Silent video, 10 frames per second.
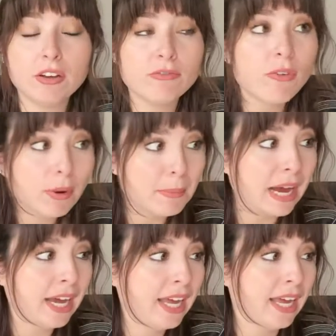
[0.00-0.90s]

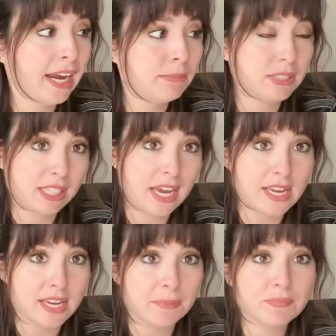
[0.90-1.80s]
format, and I'm
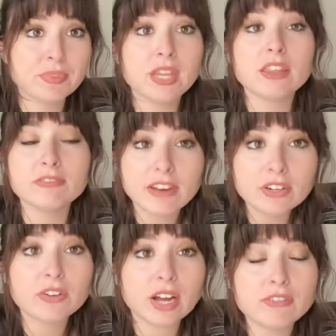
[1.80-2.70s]
saying that the
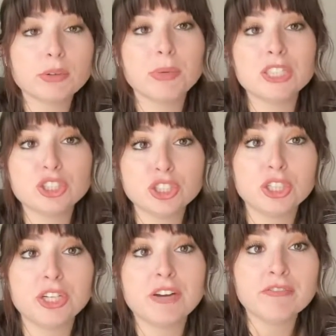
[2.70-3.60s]
federal government
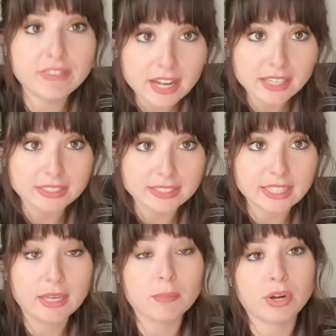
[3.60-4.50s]
should fund
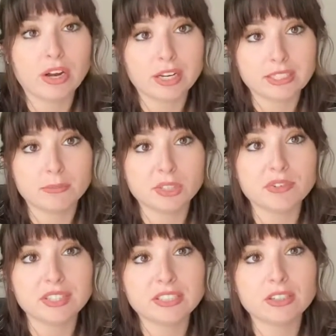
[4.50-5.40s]
embryonic stem cell
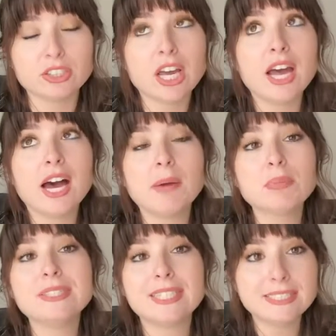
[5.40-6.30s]
research, I'm
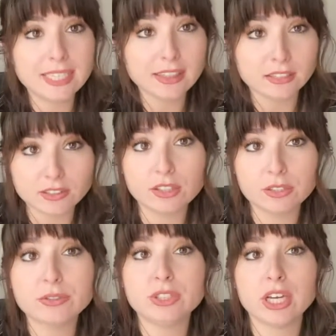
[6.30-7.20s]
presenting the
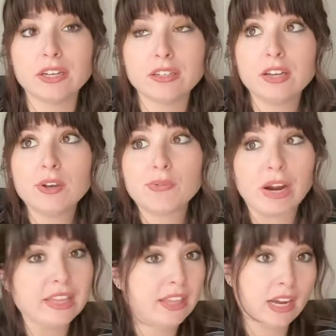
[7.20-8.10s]
solution
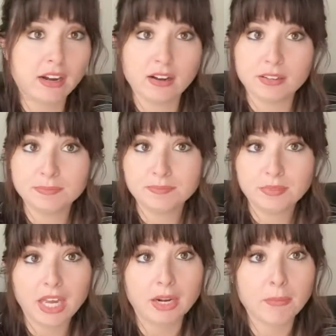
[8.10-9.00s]
right there
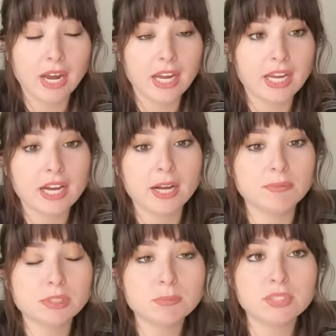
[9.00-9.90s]
in my
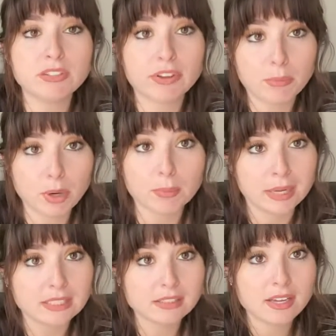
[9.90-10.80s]
specific
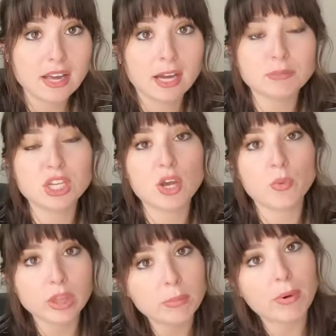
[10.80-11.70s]
purpose. I'm saying
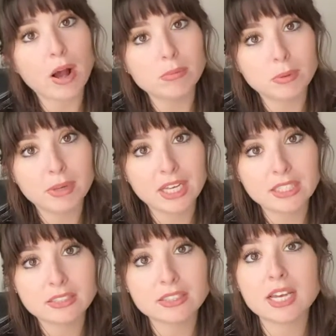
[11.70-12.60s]
what the problem
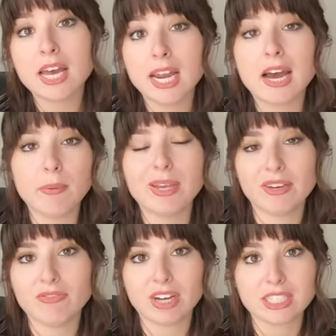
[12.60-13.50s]
is and how we
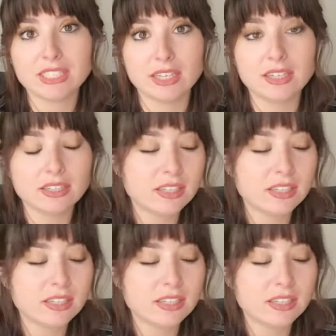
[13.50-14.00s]
can fix it.